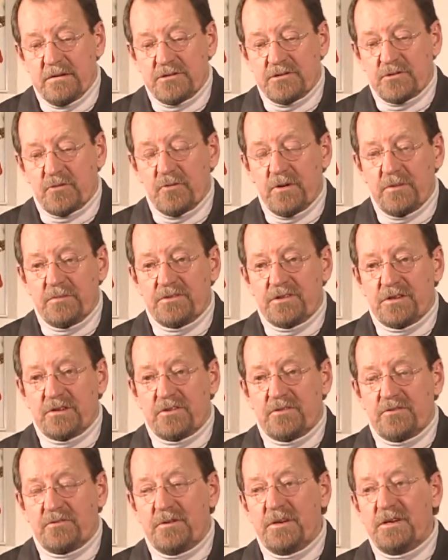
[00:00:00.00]
squibs in
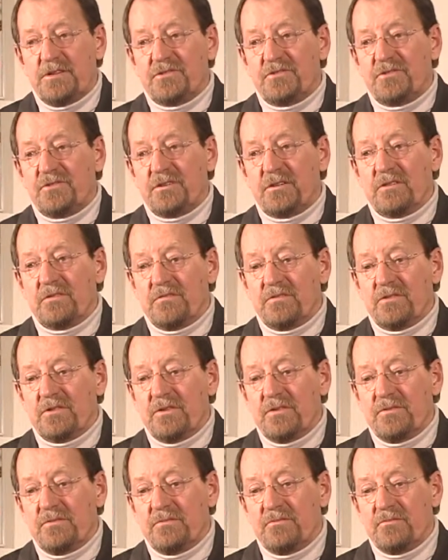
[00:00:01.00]
the trees and so
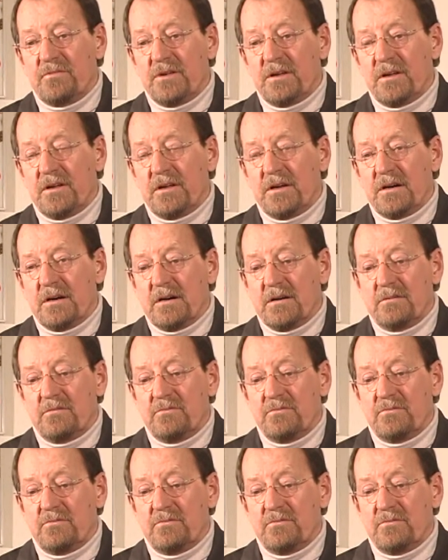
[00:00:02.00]
forth when uh,